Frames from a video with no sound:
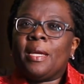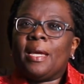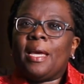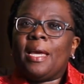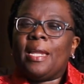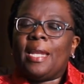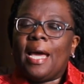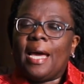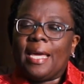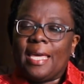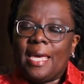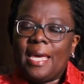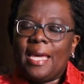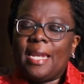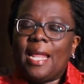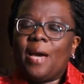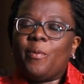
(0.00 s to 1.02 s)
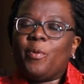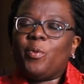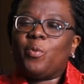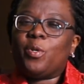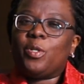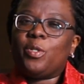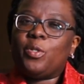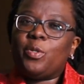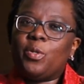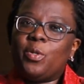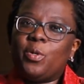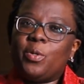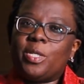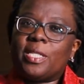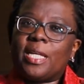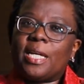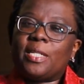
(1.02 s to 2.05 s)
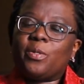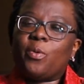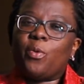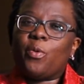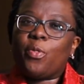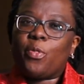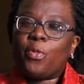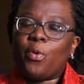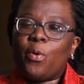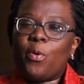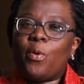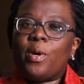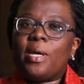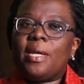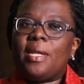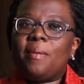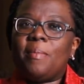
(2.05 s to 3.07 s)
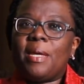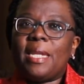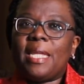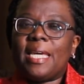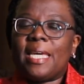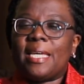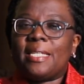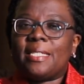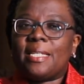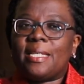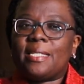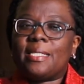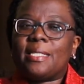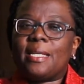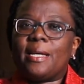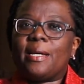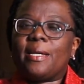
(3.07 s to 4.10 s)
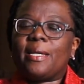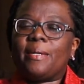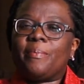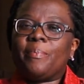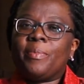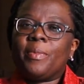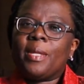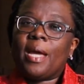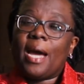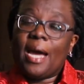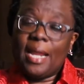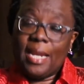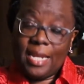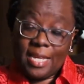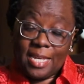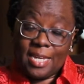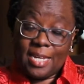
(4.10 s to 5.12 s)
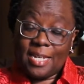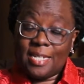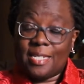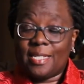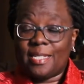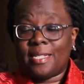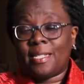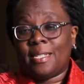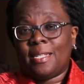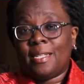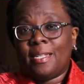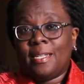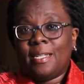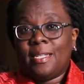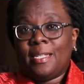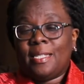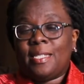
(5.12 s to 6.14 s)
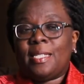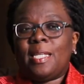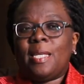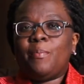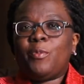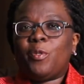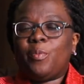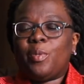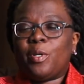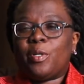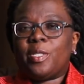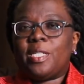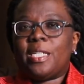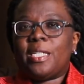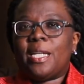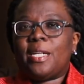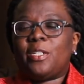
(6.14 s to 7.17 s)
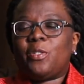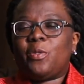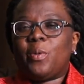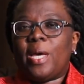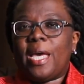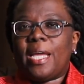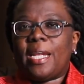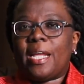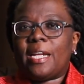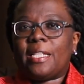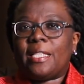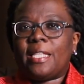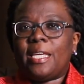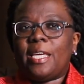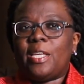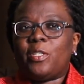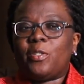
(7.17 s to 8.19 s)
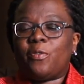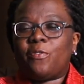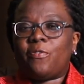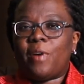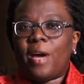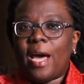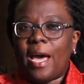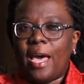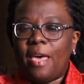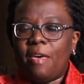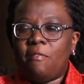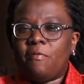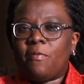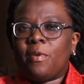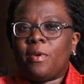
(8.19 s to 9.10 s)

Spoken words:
And again, I would want to note that although in many cases the early years seem to be considered to end at the age of 5,